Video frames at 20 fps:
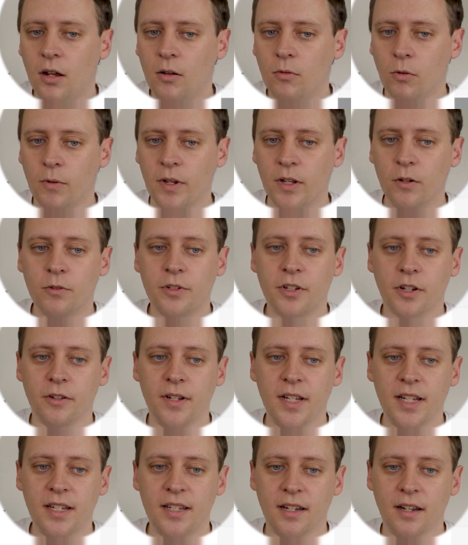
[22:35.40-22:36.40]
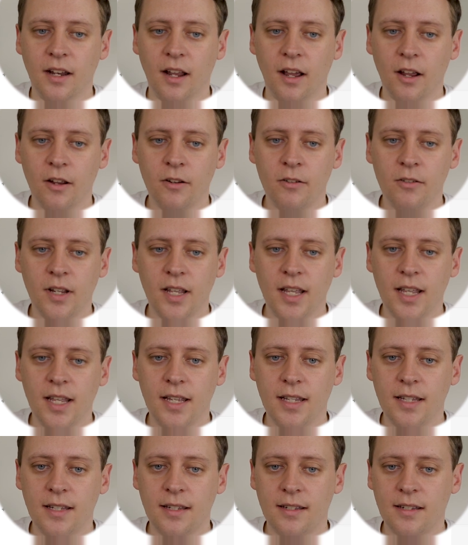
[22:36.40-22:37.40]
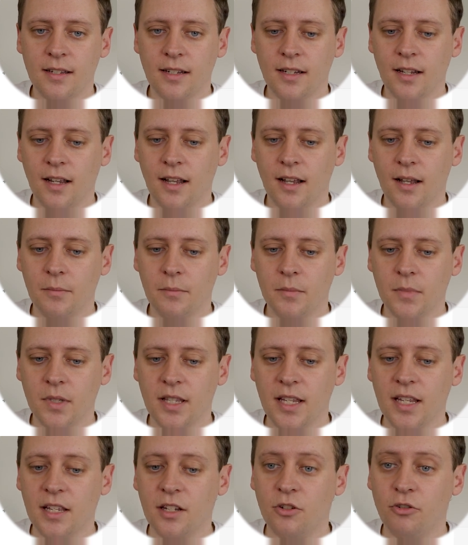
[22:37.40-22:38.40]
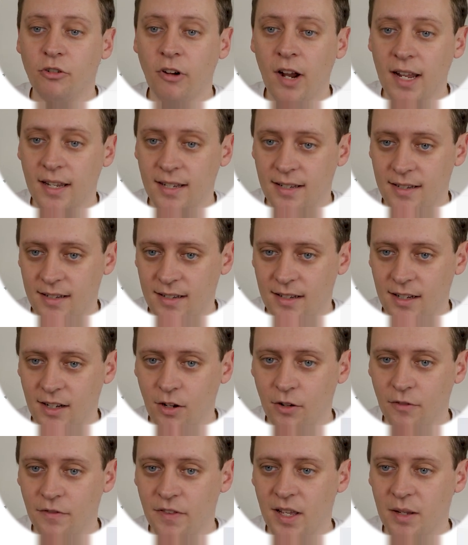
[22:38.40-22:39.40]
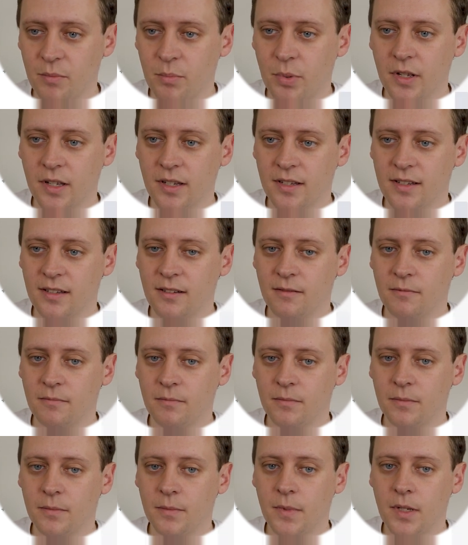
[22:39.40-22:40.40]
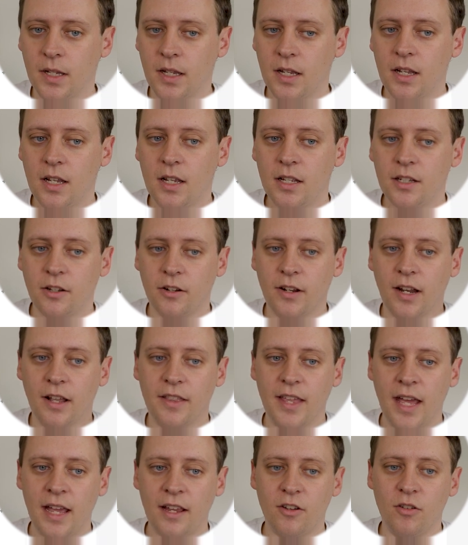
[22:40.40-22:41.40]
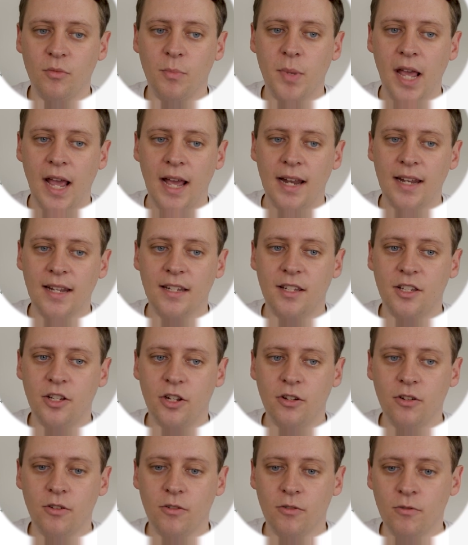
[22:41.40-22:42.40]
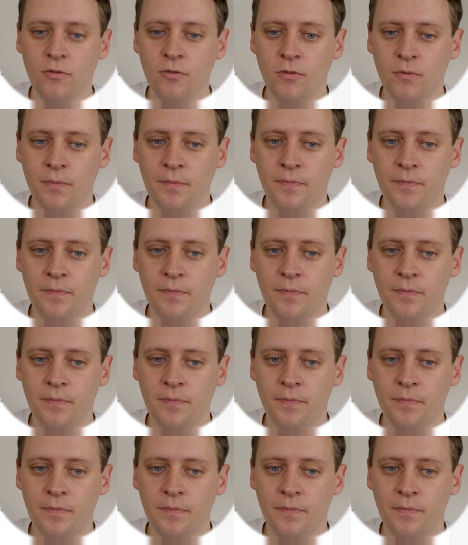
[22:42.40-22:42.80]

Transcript: What we also need to know is the address of that person. So now that could be added to